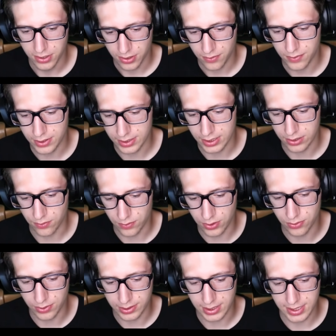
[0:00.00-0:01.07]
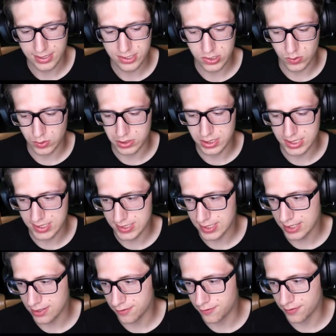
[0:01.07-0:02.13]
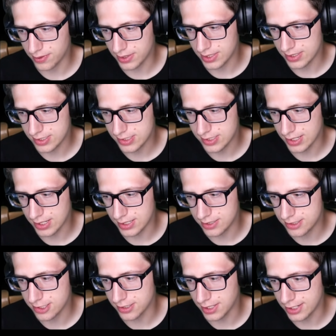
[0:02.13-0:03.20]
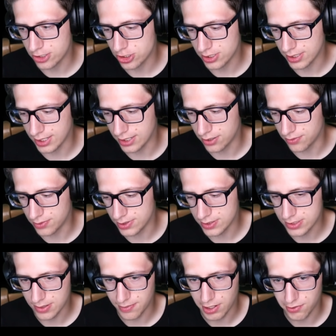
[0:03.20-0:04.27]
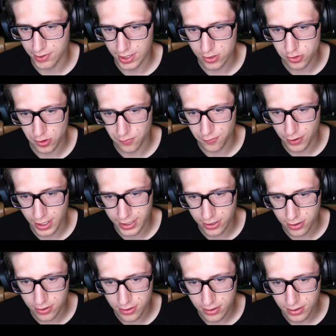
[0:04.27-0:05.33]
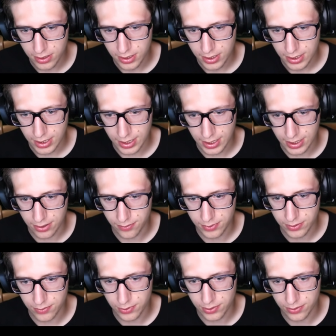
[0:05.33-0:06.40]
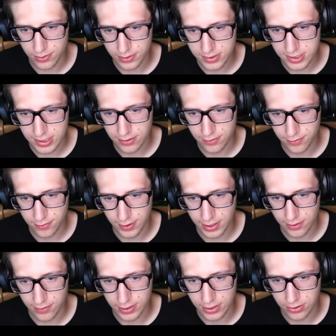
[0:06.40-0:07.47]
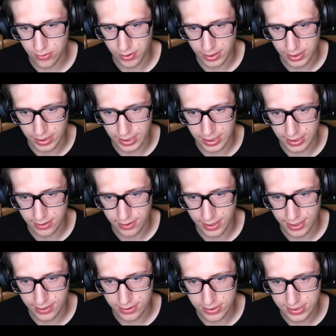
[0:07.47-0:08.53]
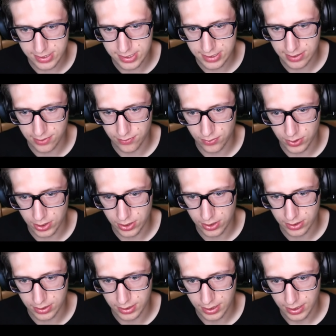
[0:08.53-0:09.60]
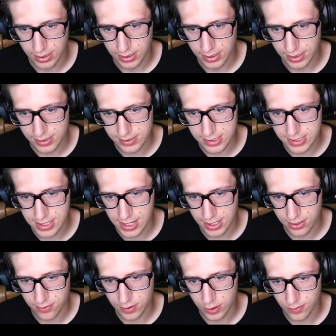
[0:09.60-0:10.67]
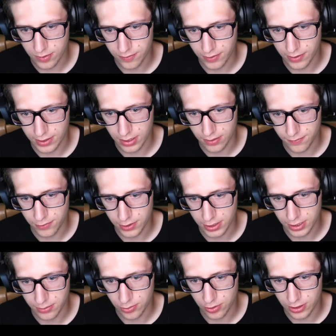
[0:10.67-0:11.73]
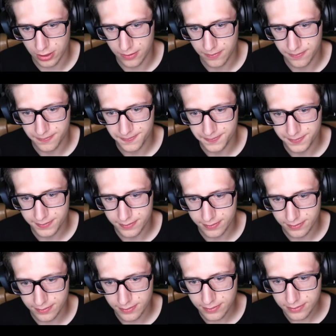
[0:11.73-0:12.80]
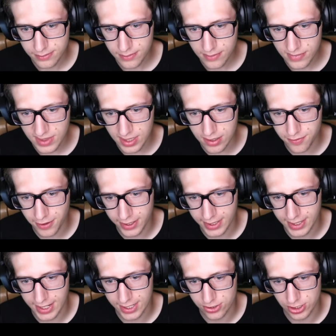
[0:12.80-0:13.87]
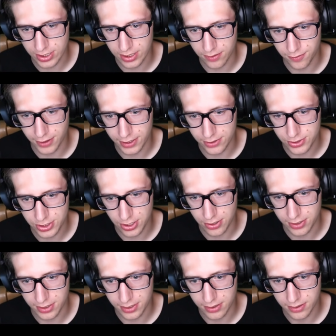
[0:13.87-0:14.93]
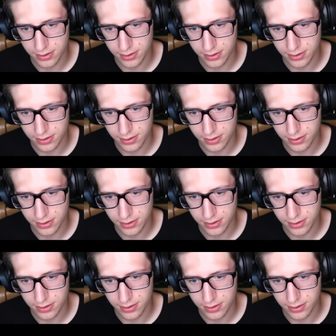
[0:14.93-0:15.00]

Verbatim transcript: really ruin this, which is if this insulation layer were to somehow catch on fire, we will see very quickly that this wall is not going to be very helpful anymore, if I can actually get a fire started.